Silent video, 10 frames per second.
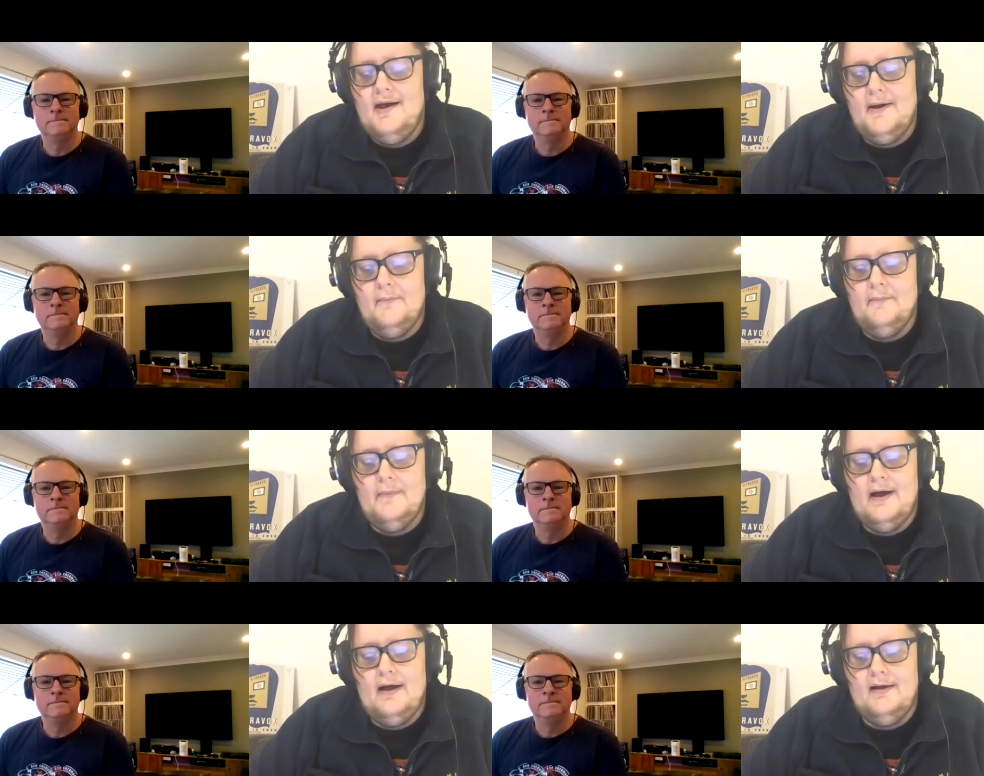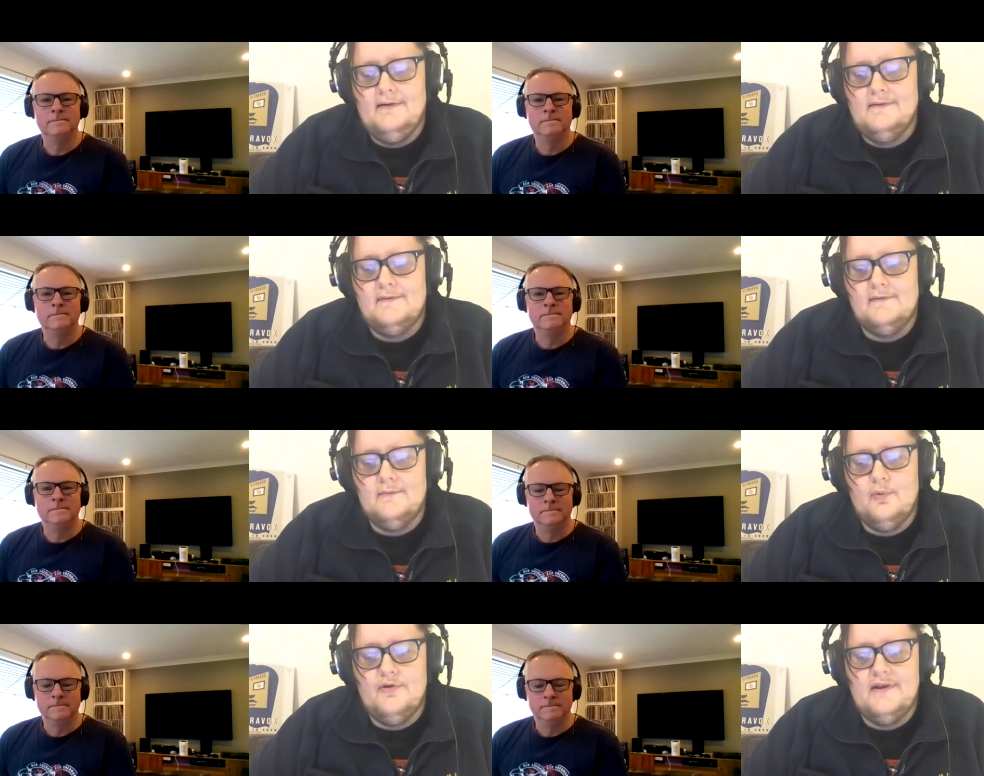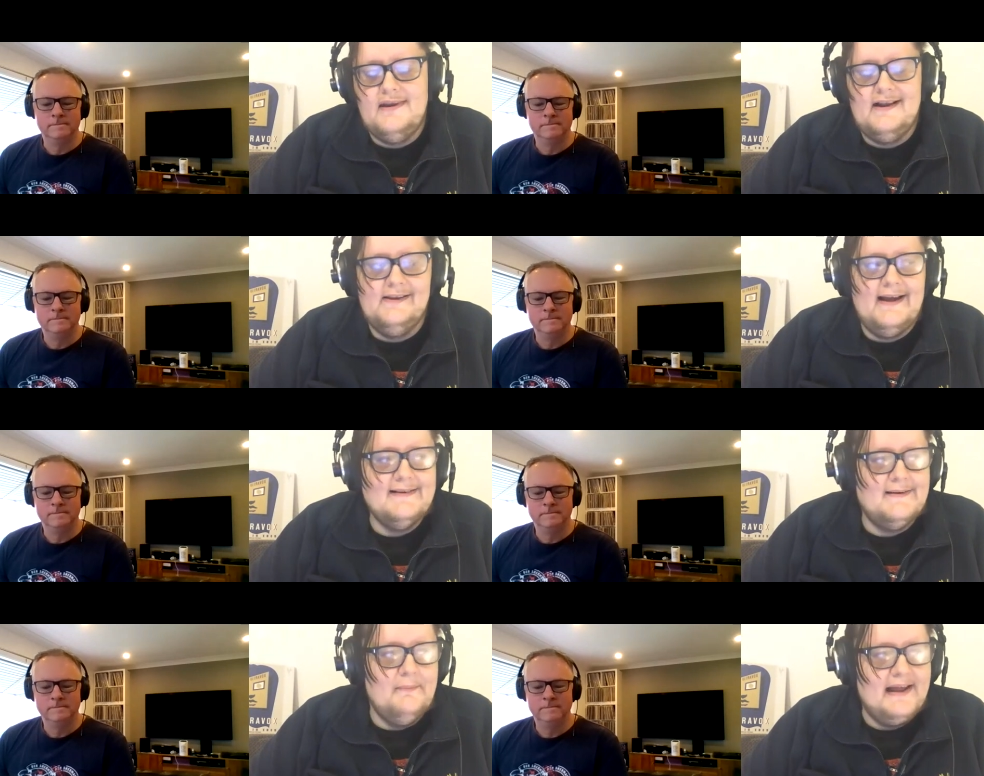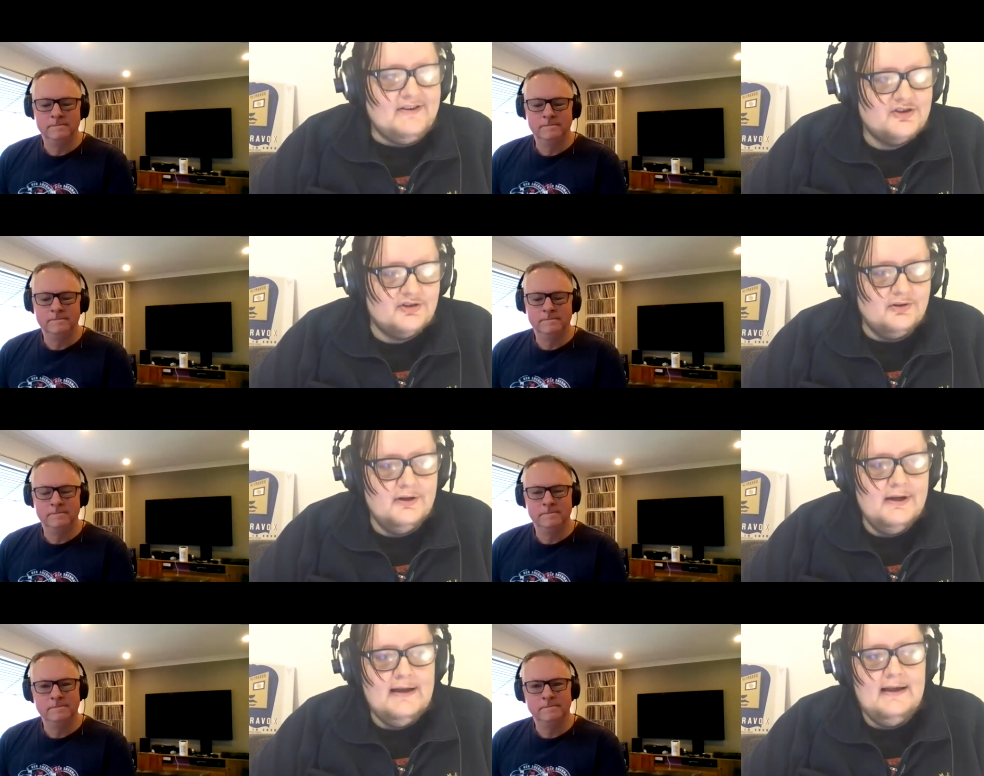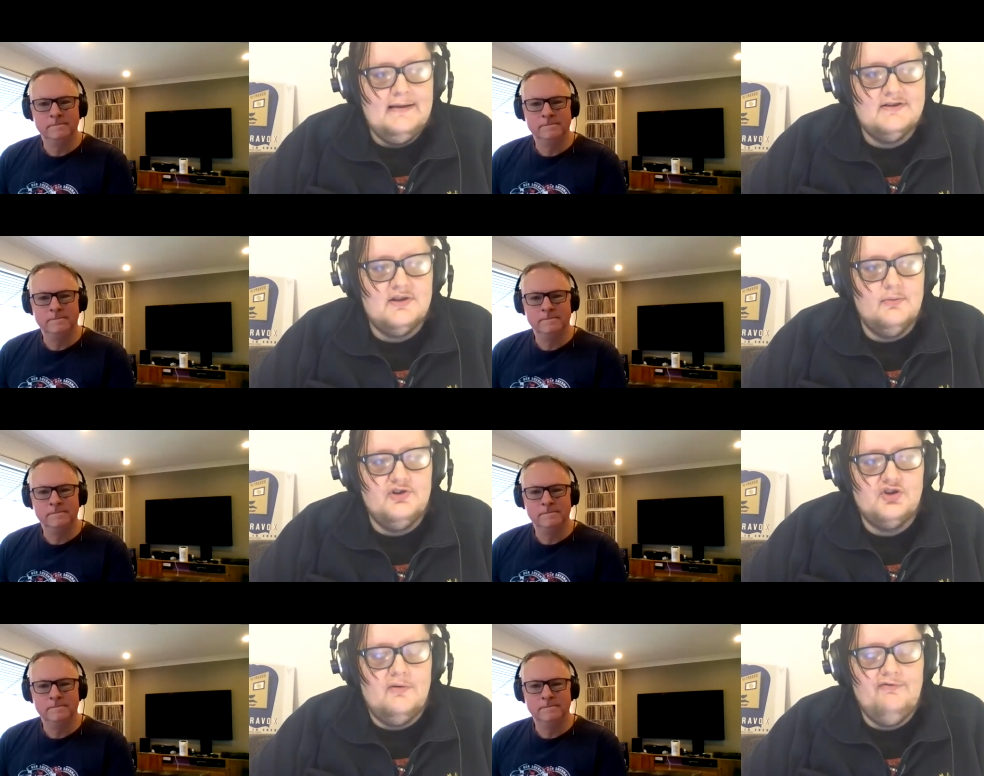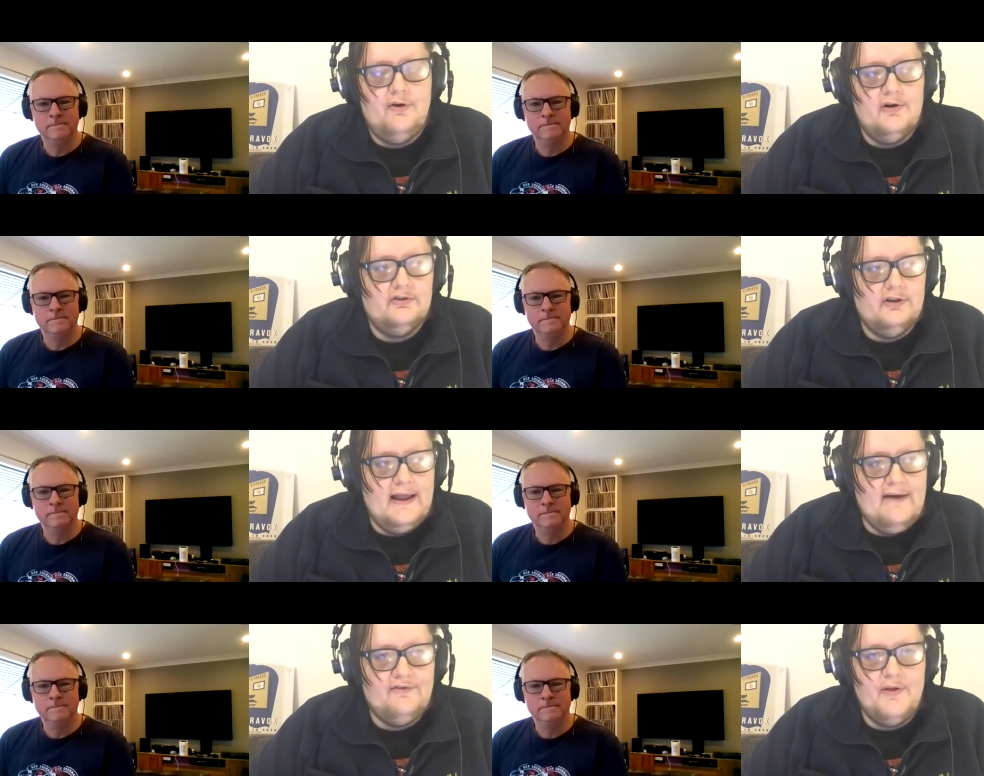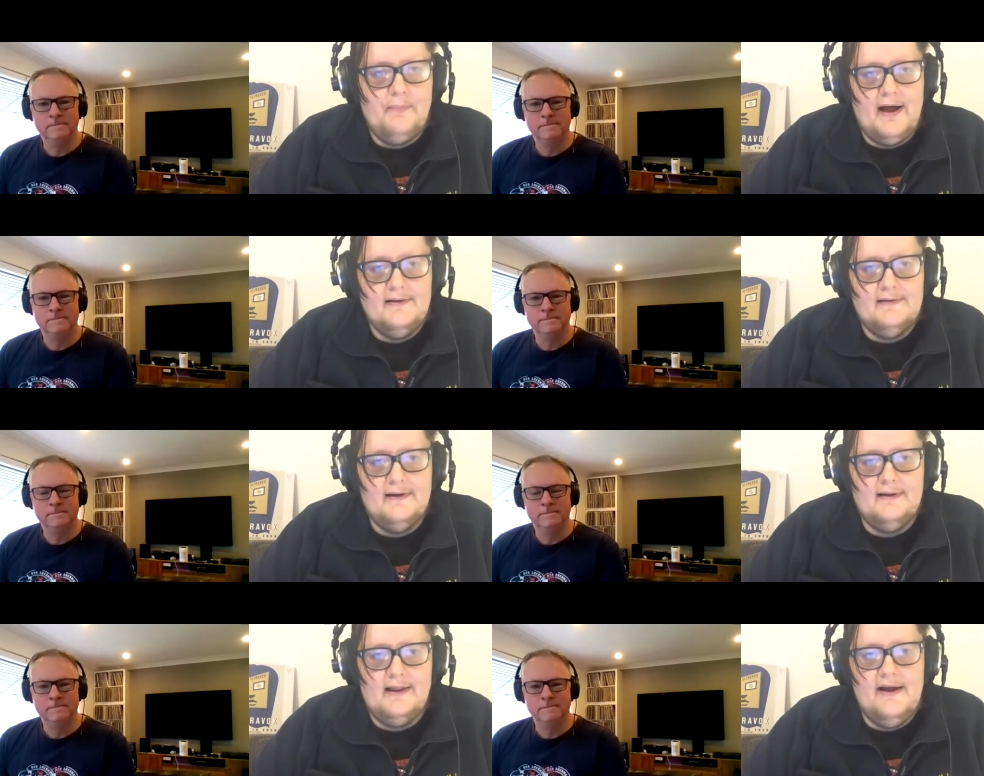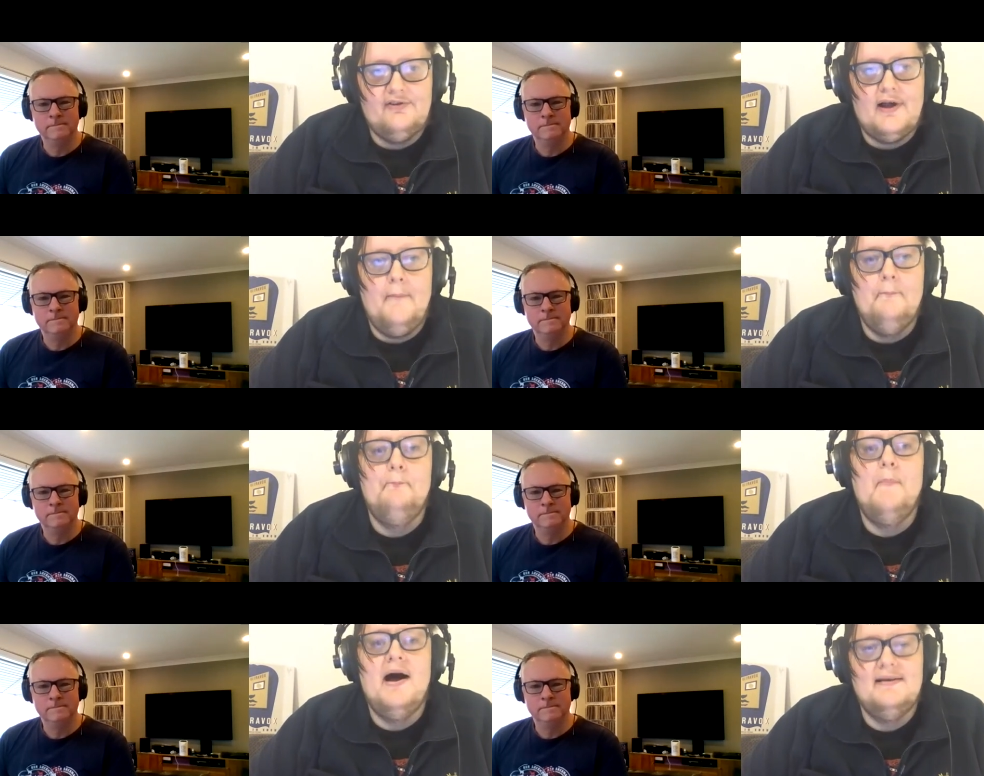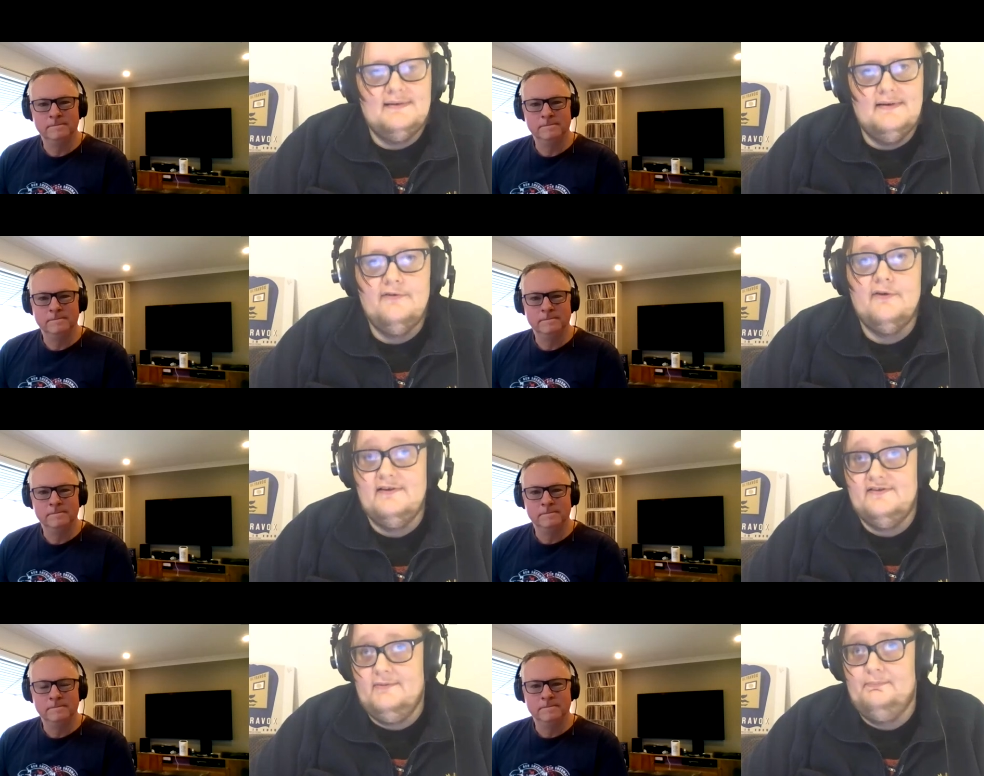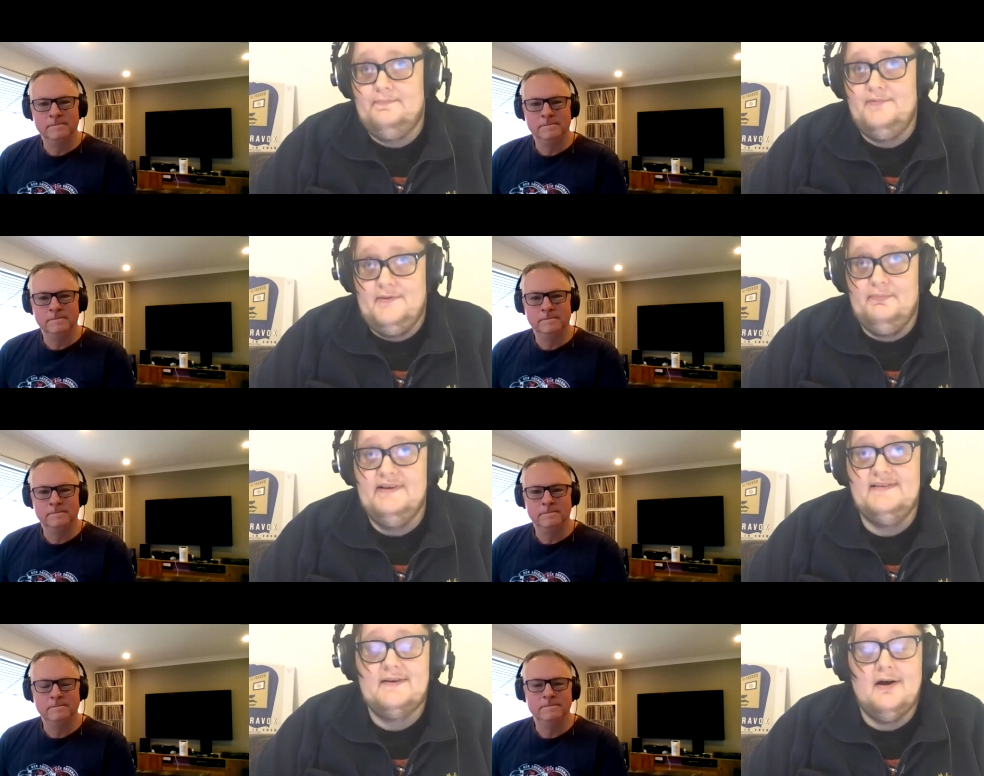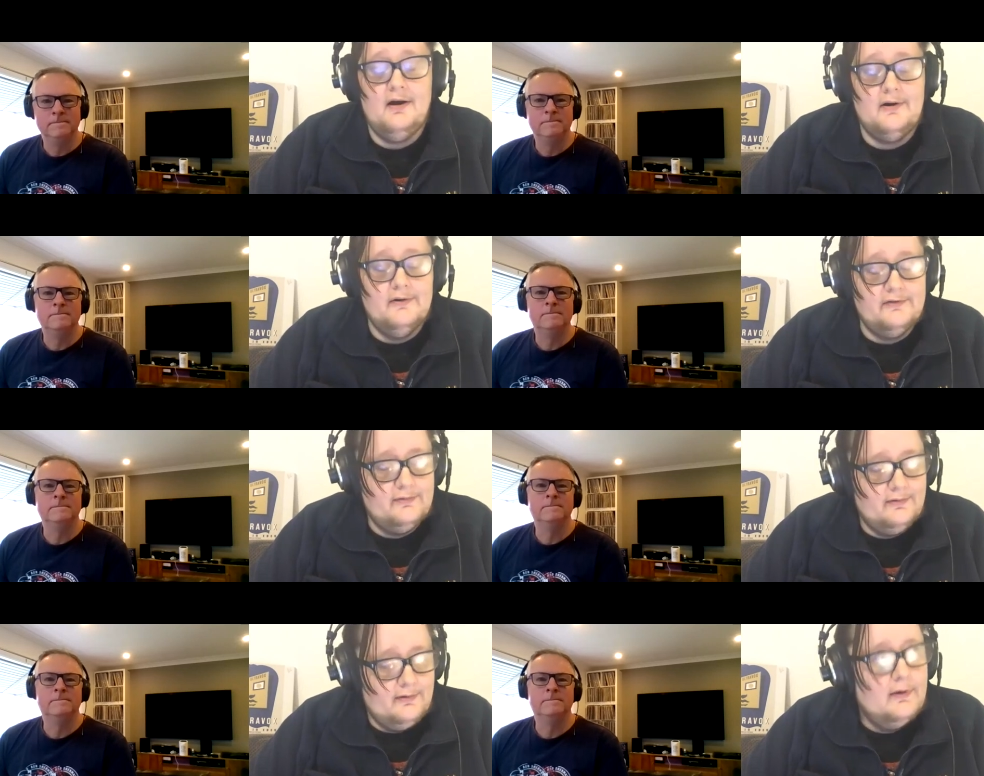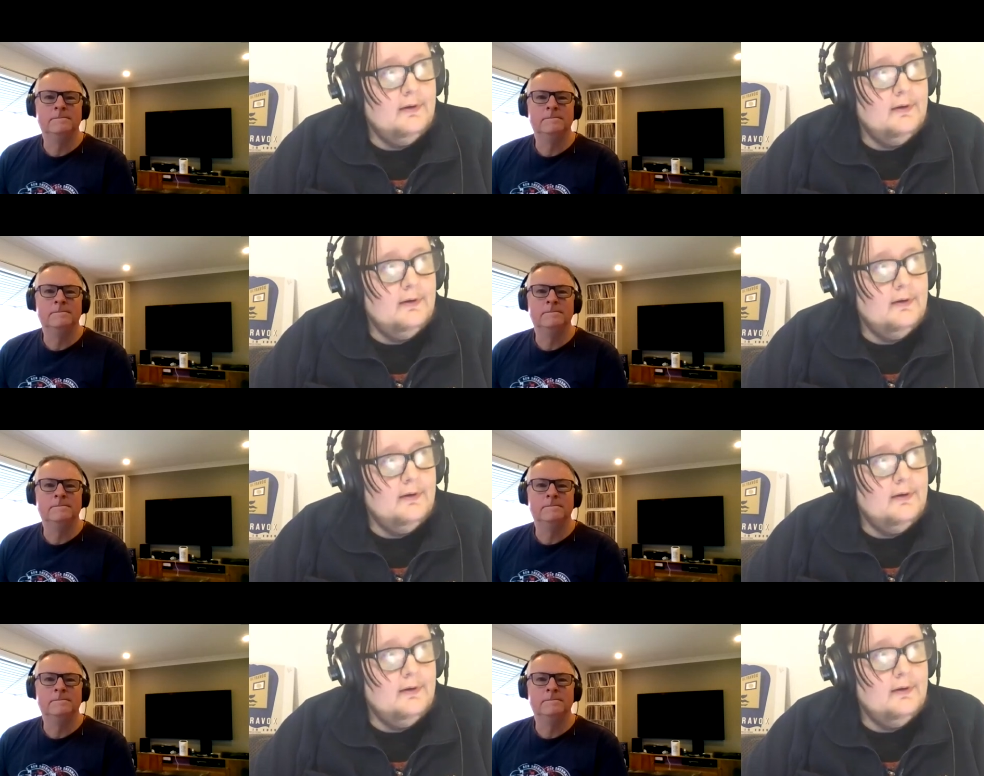Speaker 1: Um, and what they neglect to mention is that when John Fox left, the band had left a massive, as the, the police car goes,